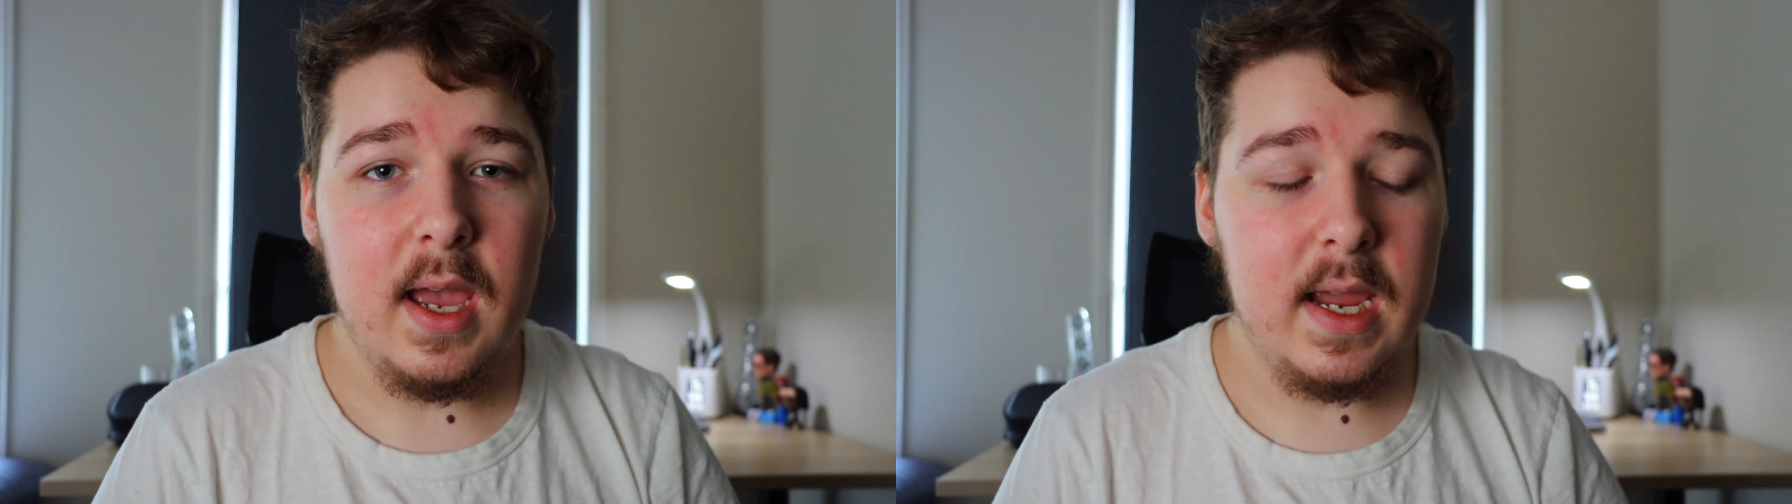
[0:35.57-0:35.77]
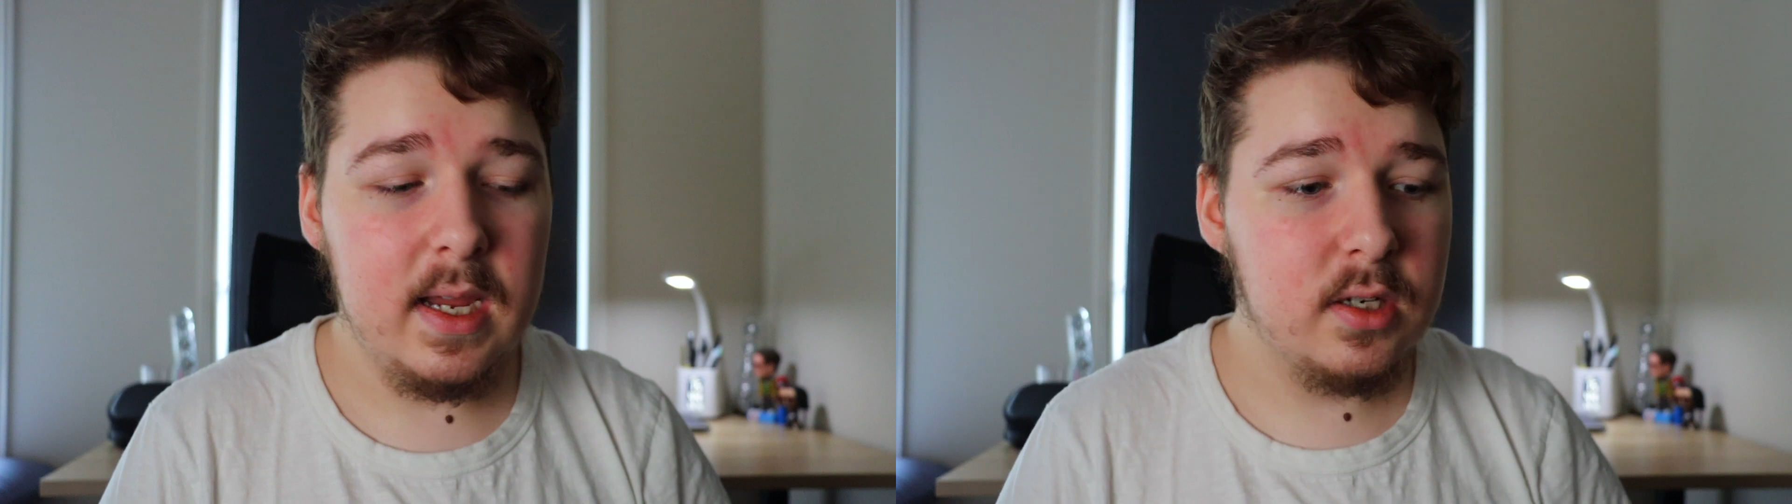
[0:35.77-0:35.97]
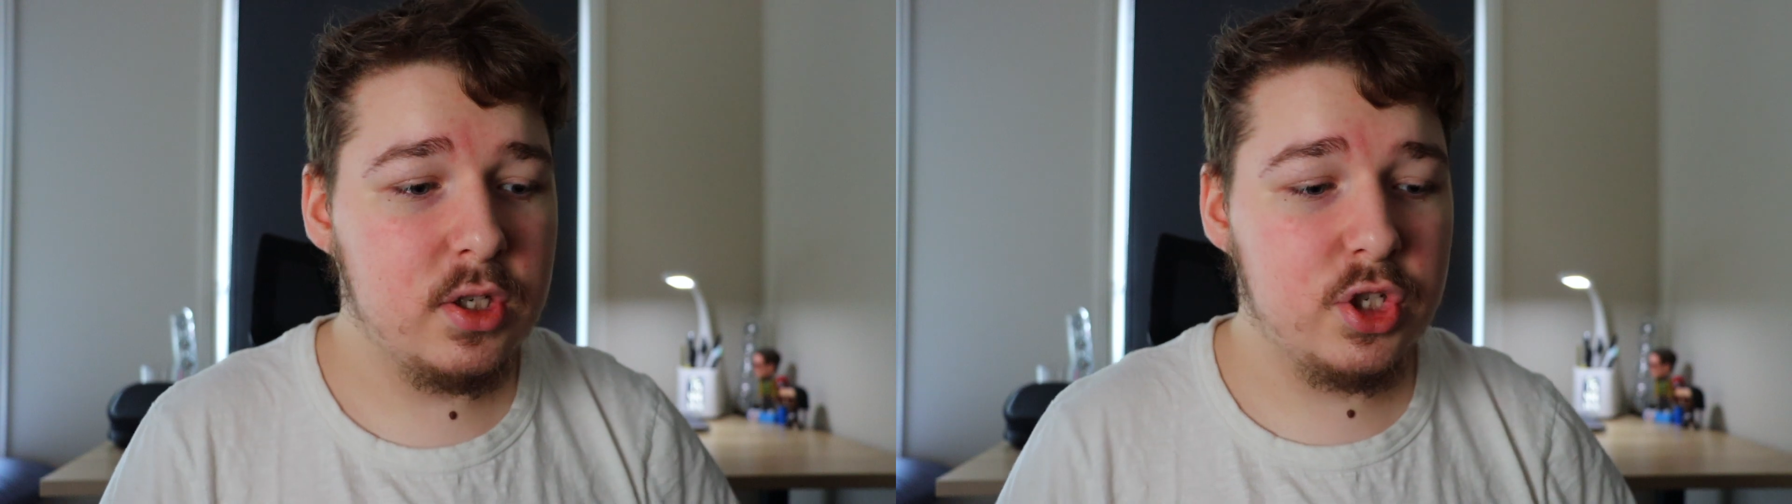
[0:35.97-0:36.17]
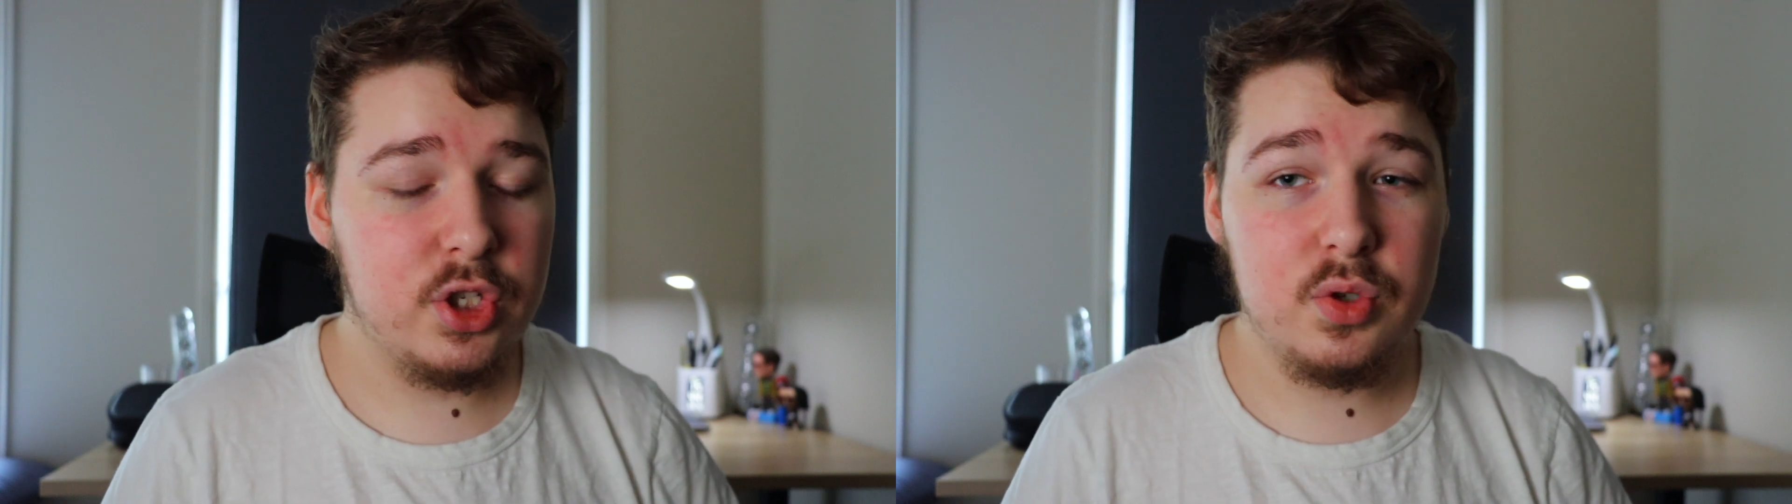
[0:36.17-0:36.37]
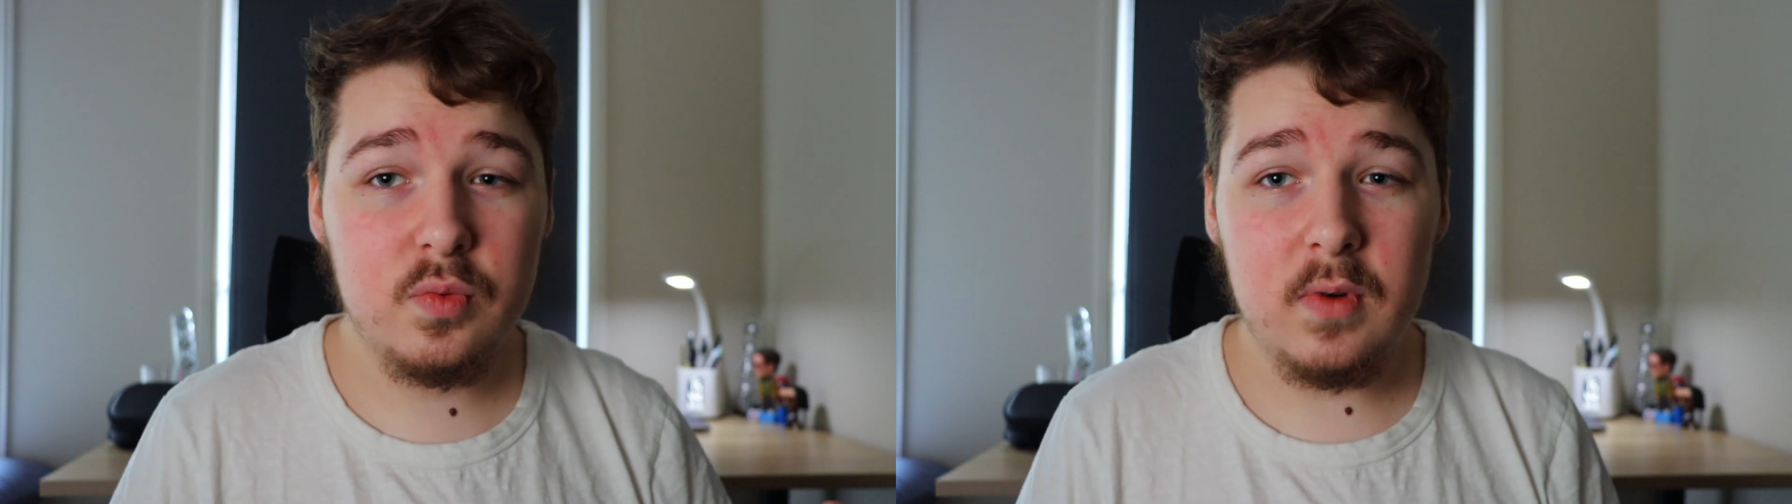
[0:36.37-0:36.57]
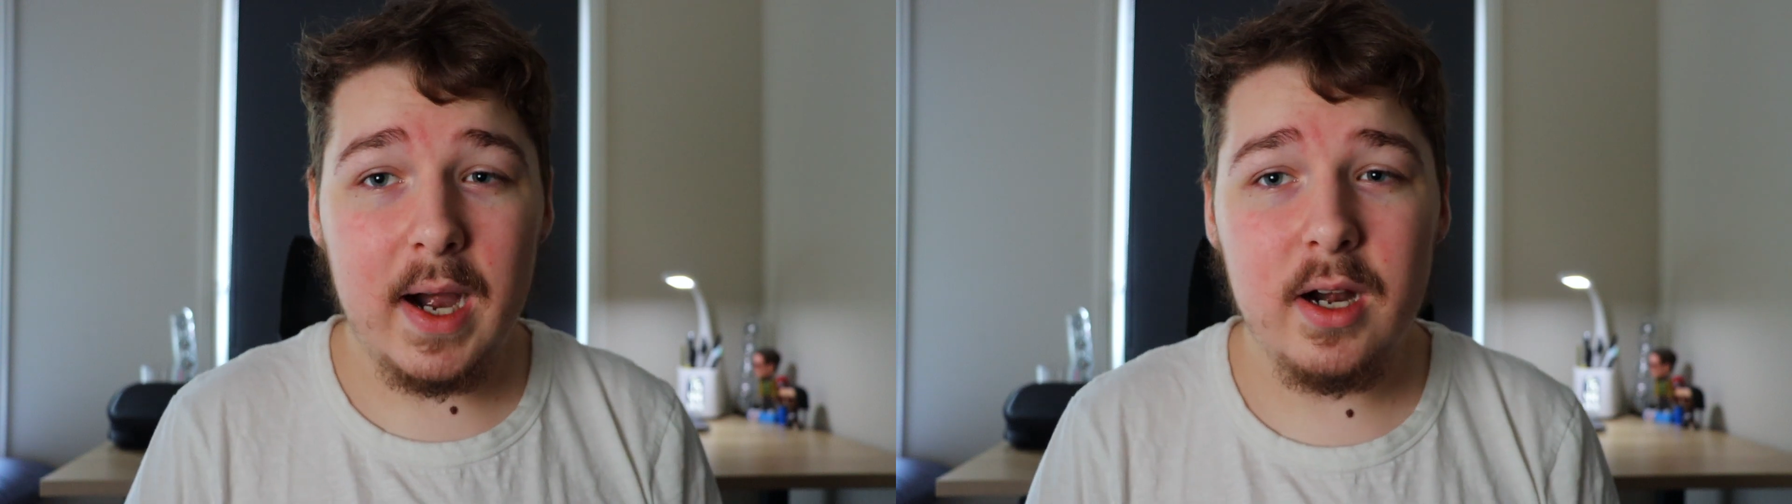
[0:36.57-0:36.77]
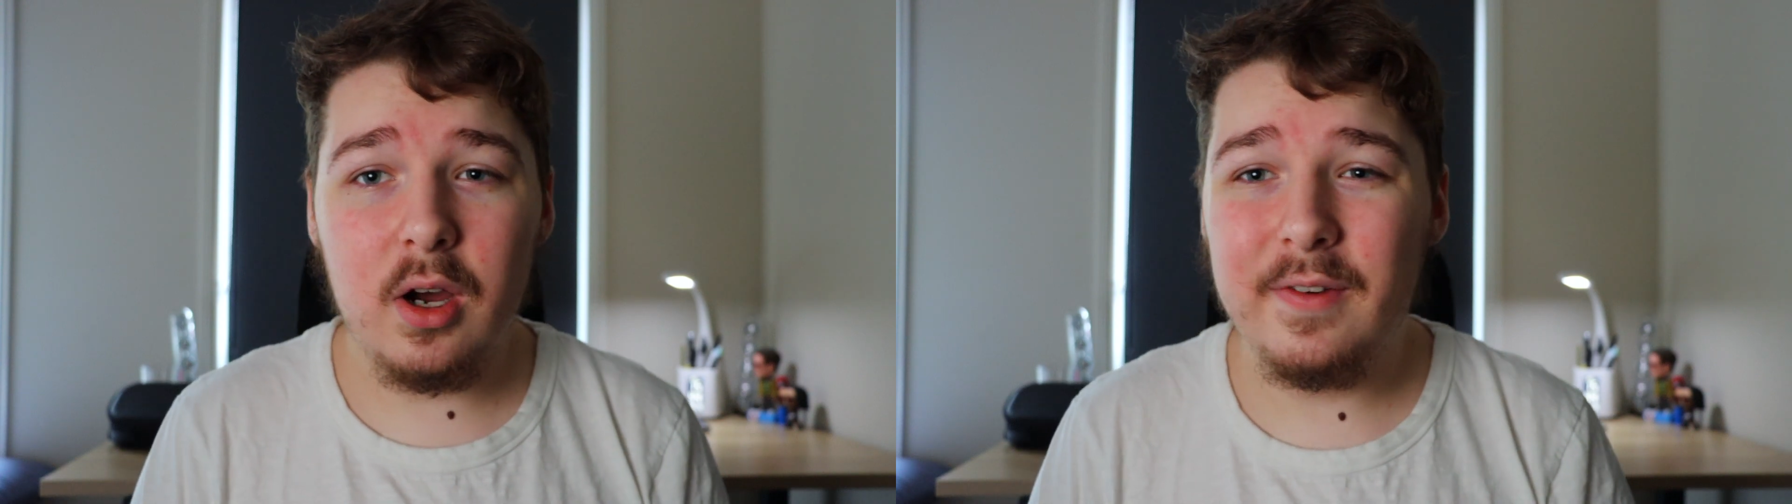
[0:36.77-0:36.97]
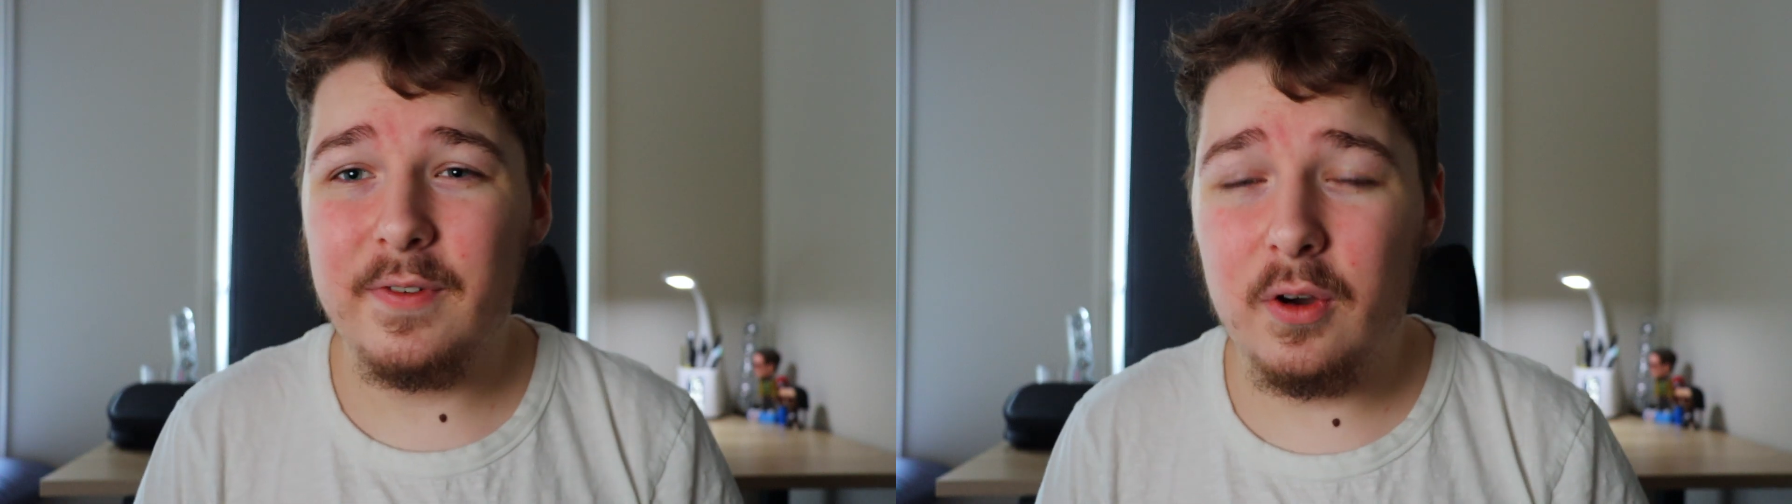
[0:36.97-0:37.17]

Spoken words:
and straight off,